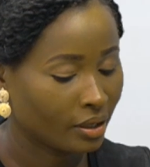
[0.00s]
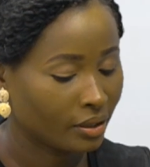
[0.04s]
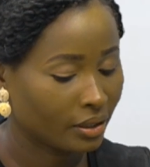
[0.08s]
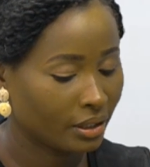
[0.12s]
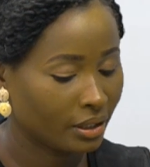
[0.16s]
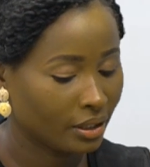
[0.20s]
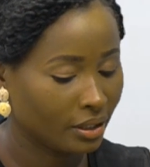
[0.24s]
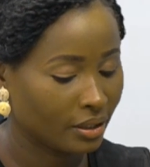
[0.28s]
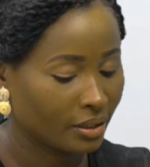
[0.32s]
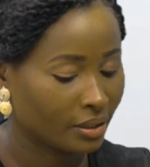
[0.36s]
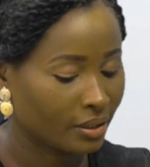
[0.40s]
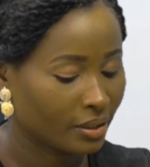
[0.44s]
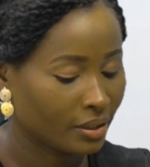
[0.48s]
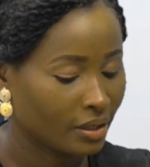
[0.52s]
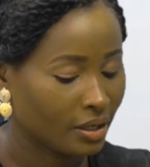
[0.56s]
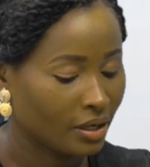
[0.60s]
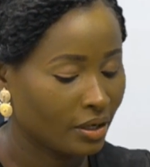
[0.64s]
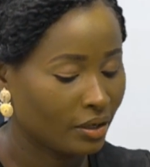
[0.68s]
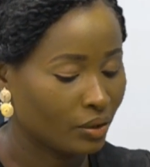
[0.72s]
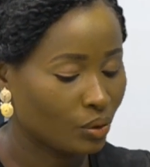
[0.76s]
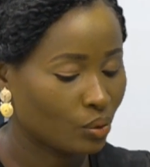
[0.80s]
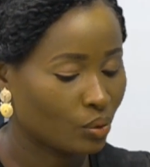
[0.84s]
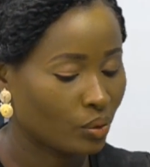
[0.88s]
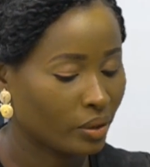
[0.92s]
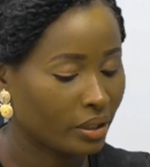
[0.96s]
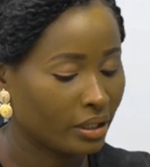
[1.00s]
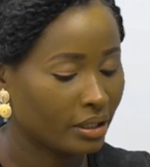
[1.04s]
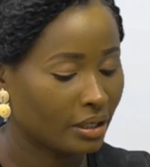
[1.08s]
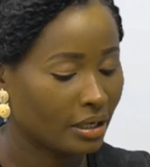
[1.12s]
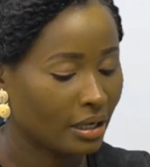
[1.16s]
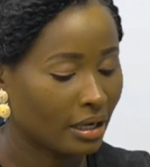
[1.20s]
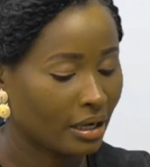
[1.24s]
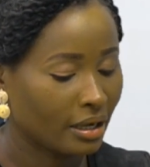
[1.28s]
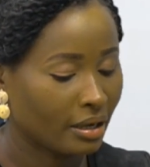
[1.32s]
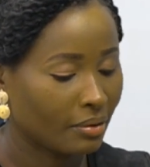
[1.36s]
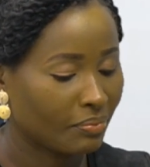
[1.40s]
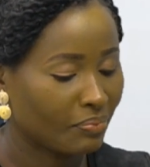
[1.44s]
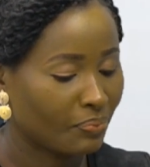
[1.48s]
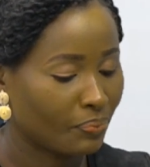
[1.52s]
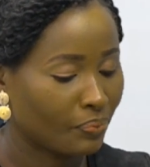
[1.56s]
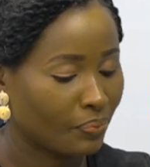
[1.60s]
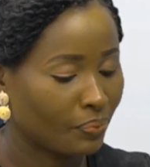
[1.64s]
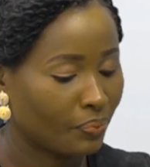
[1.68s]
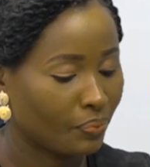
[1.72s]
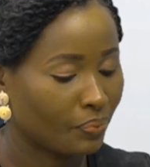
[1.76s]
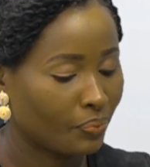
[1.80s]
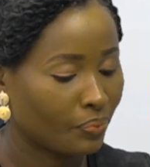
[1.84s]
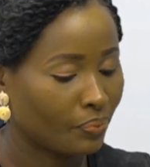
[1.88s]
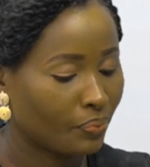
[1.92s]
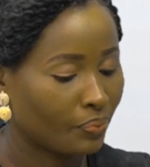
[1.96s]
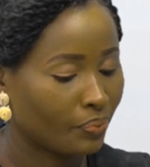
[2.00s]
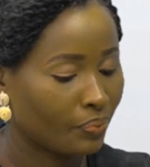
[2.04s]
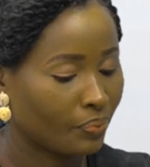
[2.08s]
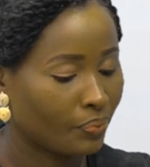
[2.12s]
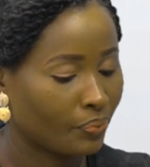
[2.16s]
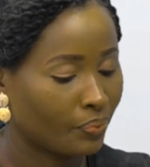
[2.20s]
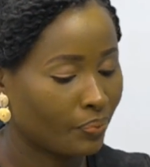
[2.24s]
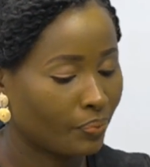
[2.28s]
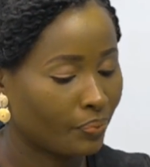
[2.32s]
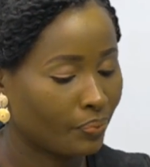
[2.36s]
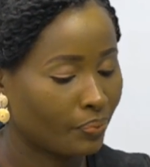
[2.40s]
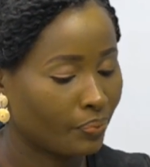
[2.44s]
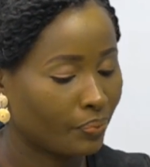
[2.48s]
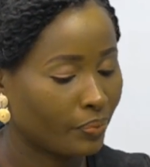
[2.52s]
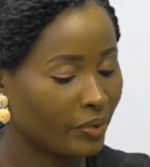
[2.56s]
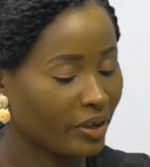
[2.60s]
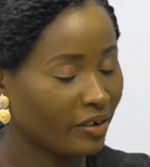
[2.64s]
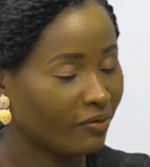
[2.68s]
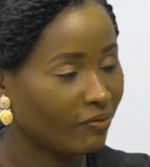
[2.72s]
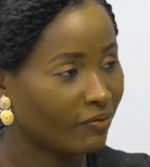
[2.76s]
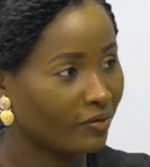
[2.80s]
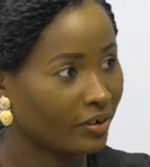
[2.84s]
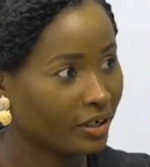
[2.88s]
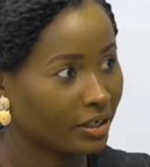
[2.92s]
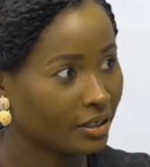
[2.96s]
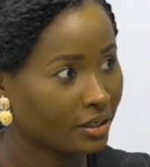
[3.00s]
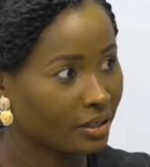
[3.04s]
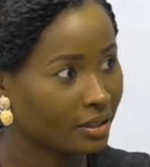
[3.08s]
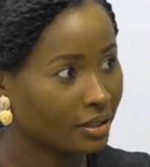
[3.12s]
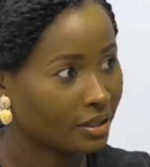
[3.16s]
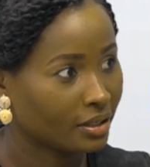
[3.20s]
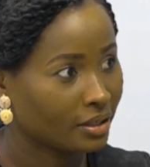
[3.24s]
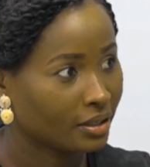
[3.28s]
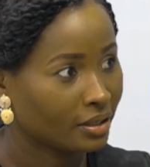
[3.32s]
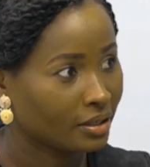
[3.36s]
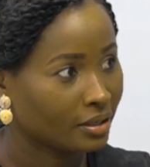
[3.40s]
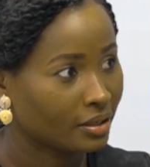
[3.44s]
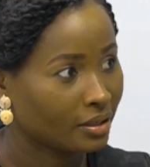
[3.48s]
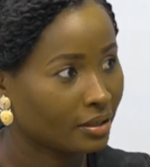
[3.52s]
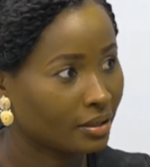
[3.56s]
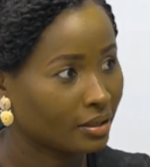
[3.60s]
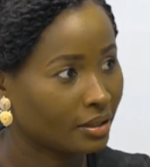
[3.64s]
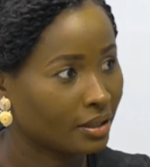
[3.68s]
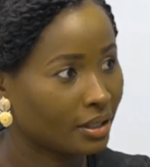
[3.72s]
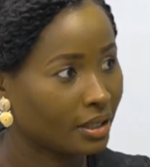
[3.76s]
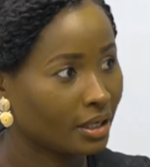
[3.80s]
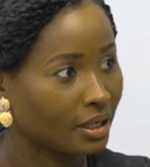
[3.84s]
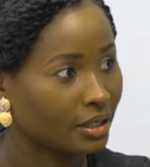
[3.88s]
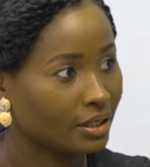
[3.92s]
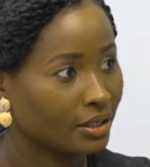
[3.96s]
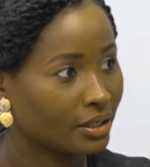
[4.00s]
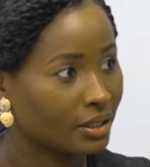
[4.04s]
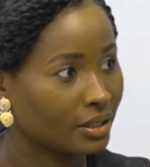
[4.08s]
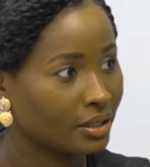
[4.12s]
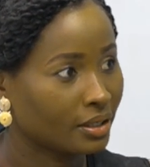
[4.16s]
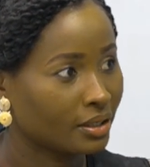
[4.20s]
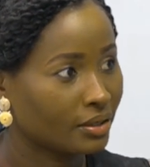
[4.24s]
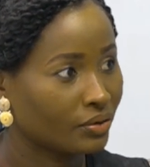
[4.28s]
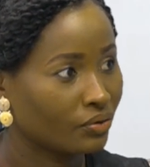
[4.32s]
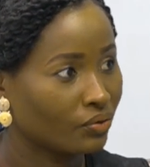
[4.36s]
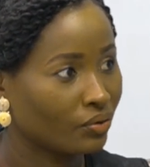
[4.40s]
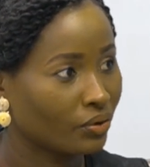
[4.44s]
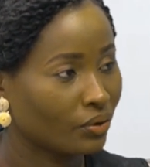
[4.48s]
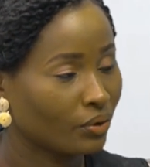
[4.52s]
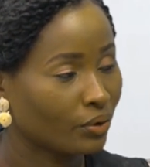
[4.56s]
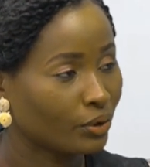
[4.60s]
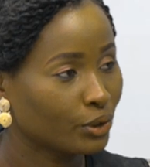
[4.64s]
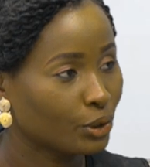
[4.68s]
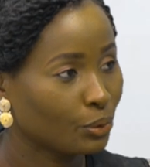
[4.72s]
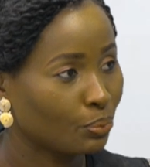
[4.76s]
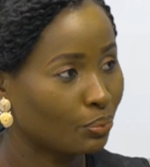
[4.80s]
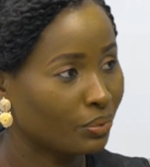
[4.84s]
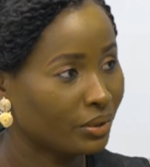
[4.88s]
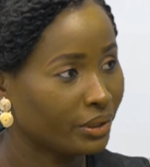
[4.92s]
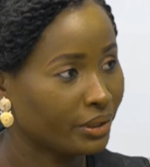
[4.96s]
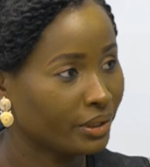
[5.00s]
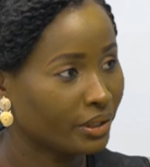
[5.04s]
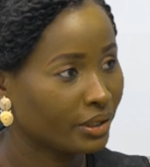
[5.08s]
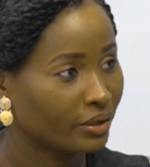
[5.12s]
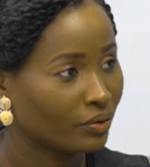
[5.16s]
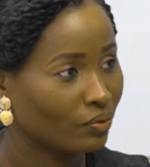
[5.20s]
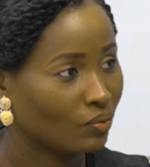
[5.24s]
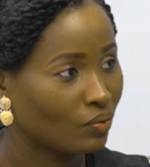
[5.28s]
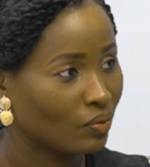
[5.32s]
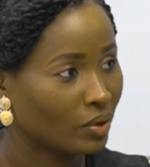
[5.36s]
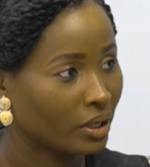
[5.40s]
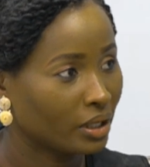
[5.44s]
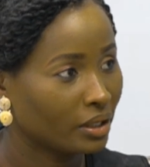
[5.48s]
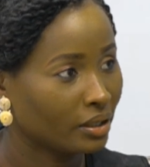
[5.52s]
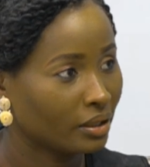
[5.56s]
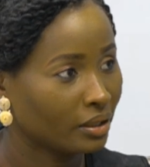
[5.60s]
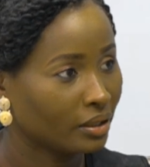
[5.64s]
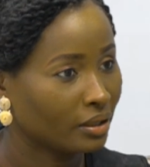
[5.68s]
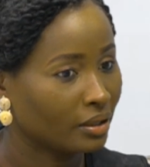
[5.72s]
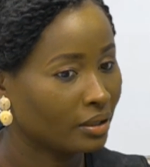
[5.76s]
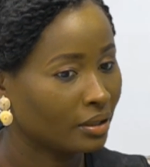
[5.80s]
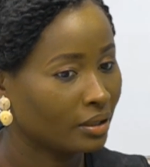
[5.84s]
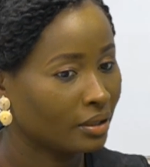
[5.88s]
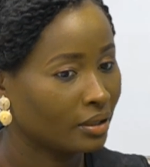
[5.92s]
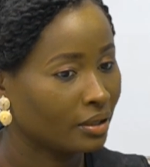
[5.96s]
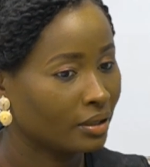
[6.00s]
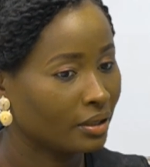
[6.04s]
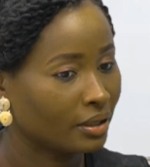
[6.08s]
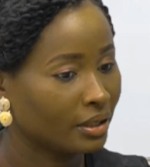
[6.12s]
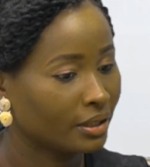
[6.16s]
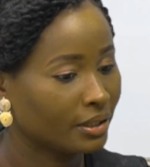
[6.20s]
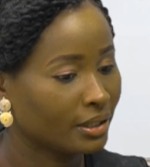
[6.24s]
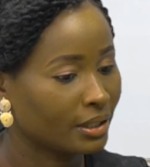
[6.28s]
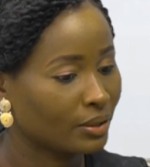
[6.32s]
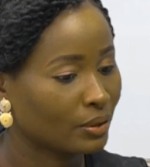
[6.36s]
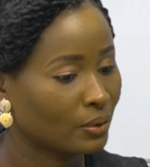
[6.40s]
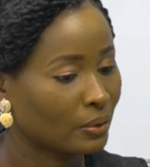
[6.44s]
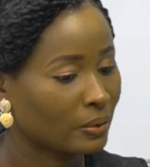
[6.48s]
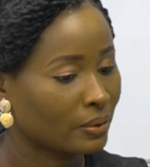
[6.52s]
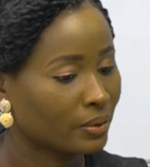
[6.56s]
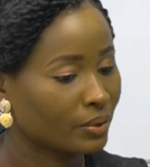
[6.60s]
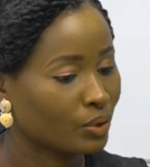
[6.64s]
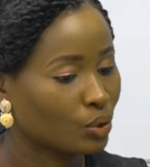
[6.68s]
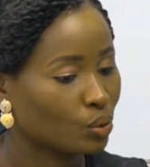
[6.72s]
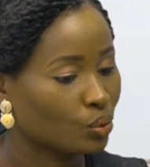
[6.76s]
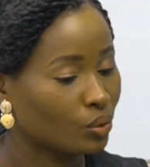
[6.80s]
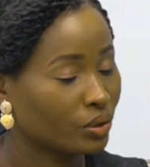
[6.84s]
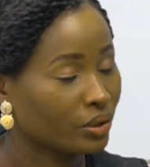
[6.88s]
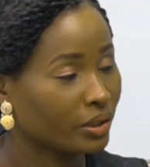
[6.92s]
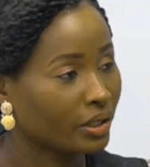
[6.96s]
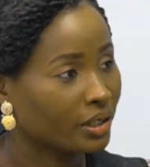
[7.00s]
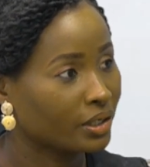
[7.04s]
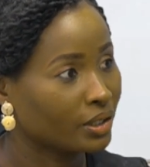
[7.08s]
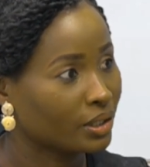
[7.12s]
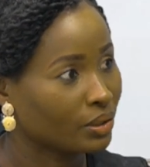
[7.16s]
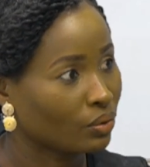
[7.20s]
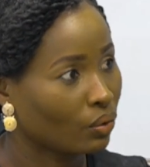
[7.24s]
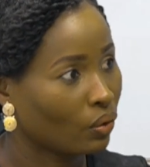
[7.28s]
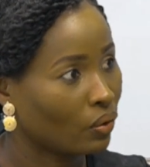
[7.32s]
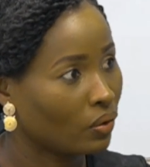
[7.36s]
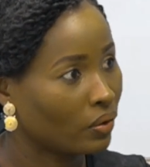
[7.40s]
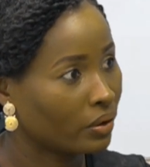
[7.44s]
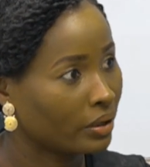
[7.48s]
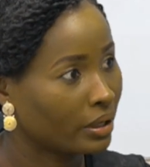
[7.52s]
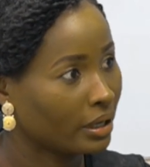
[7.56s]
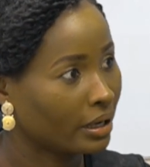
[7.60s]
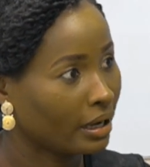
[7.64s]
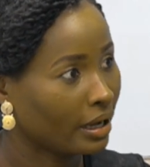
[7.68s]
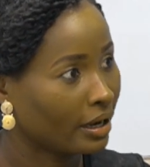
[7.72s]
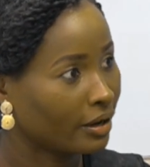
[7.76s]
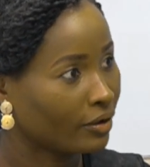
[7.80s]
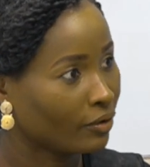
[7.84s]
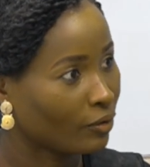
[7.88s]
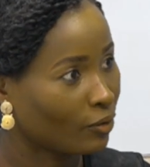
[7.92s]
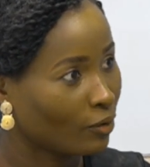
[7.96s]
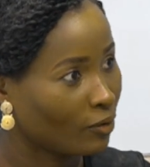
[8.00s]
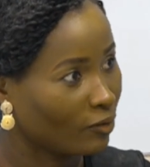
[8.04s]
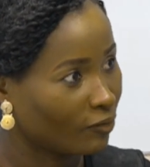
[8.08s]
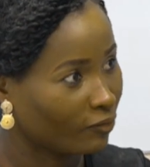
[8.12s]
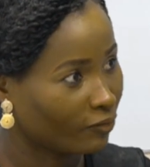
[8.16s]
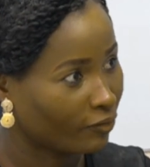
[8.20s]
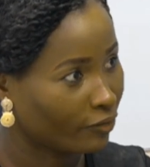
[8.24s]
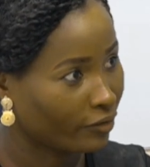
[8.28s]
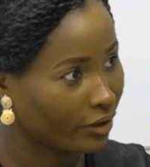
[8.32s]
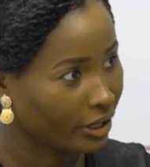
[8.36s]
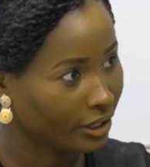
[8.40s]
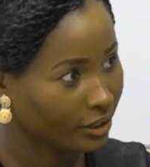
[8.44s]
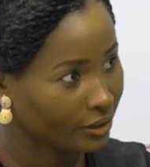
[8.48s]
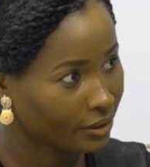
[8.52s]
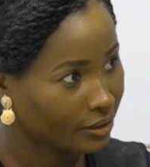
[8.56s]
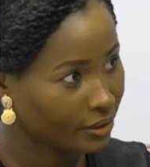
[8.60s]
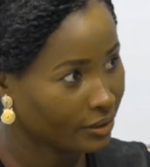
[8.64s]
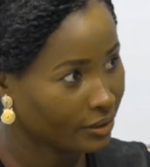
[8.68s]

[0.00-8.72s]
Yes. So in the event that you're not breathing well, it switches on and off, right?